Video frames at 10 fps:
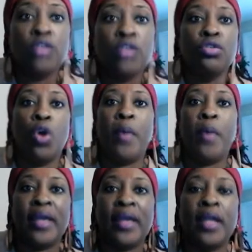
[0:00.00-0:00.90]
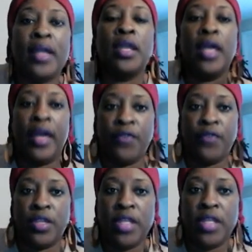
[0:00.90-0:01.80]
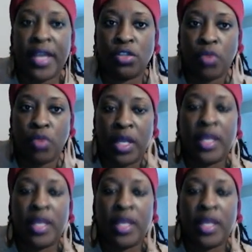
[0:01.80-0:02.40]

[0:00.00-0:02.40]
You go back in for the next 20.